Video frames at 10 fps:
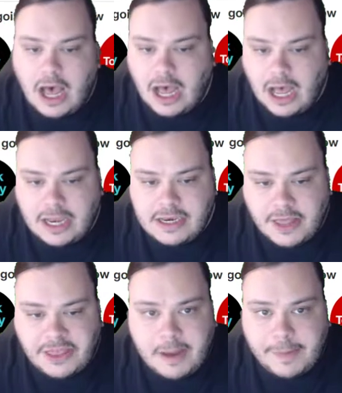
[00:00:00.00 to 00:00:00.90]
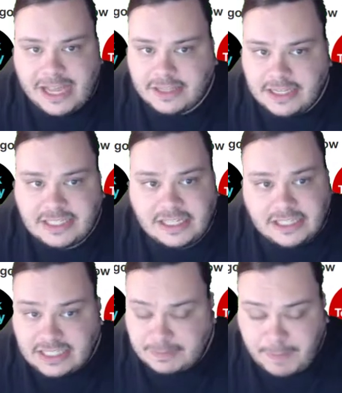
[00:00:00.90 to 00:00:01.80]
Uh, nothing about this
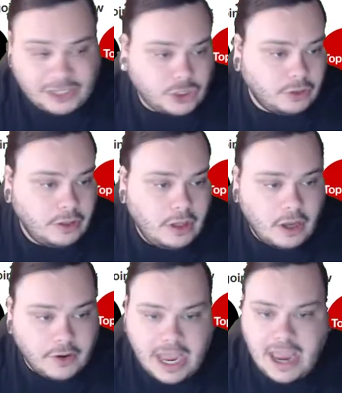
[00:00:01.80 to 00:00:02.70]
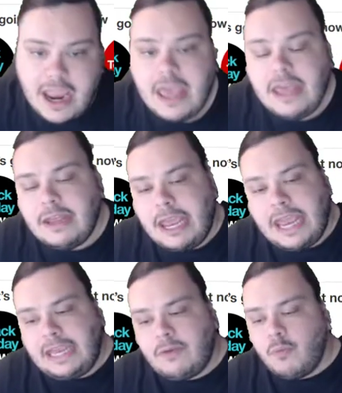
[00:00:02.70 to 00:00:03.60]
is special, okay?
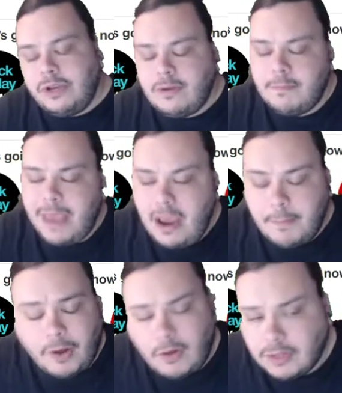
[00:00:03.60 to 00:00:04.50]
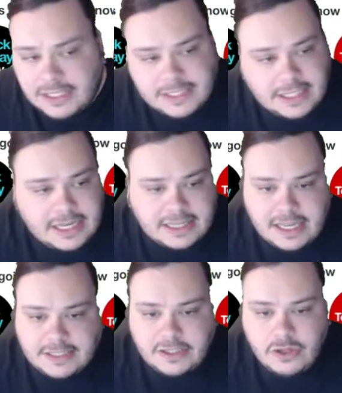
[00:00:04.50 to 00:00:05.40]
And when you make a bulk list like
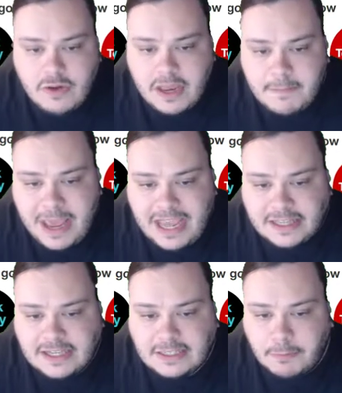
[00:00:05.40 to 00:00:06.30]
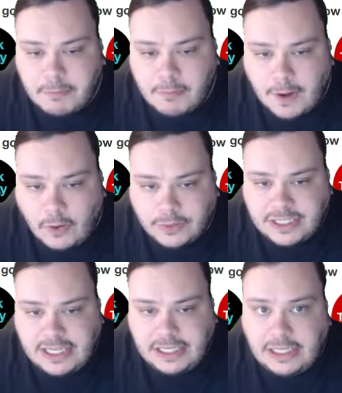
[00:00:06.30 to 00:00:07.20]
this, you can make this
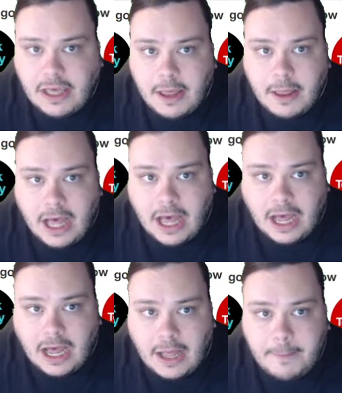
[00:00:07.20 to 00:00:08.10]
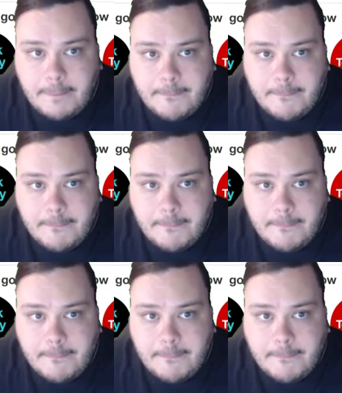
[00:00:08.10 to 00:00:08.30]
multi- uh,